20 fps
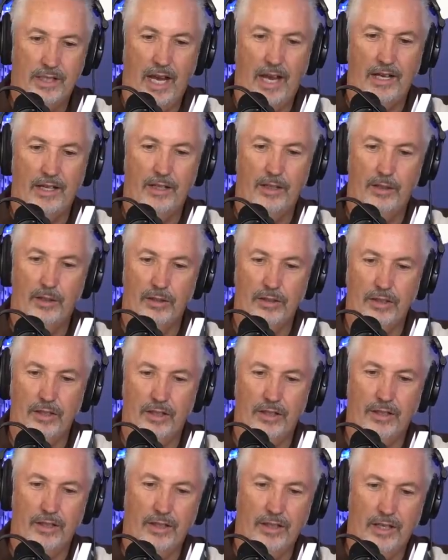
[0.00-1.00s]
Danny looked
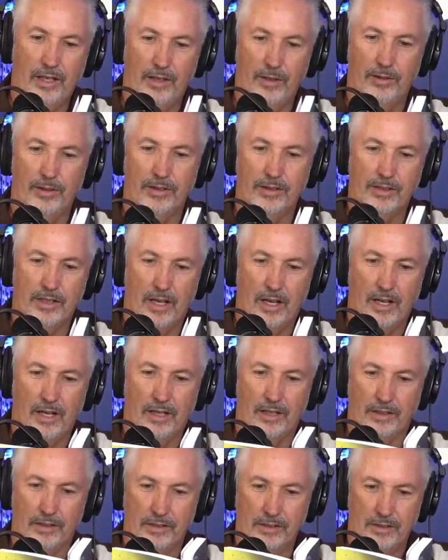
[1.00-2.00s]
into Karen's
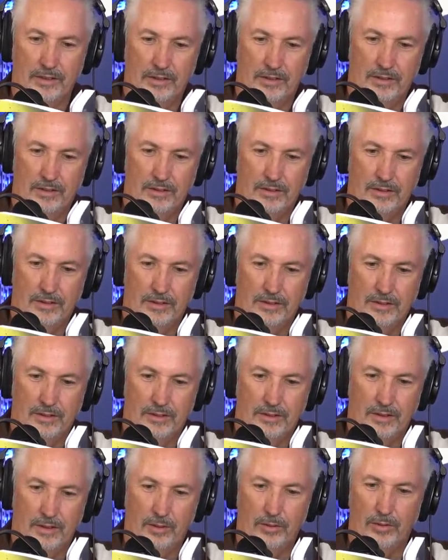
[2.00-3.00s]
eyes.
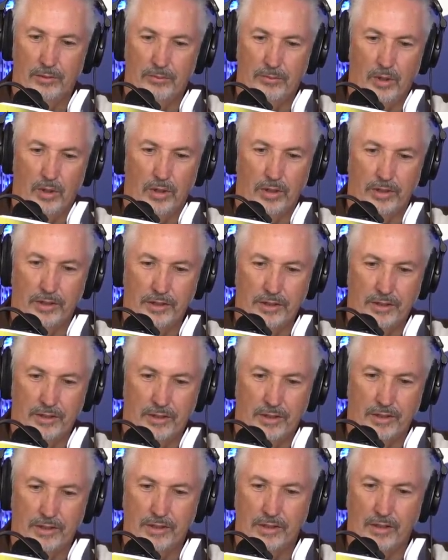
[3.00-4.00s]
They were moist.
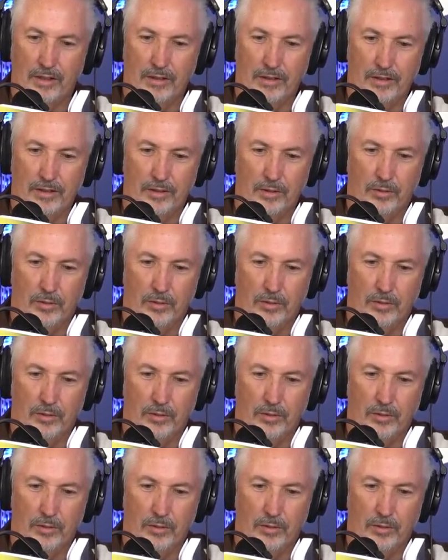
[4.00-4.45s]
They started to